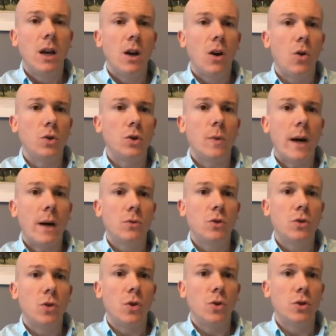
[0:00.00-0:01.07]
or to
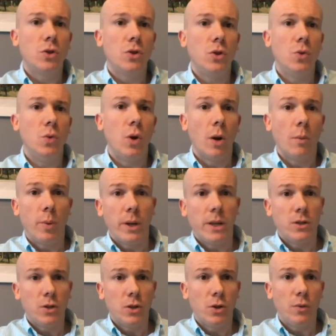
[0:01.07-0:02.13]
outsource to companies
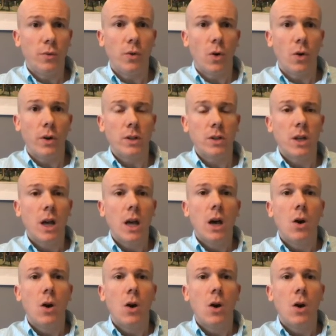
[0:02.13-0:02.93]
to do for us,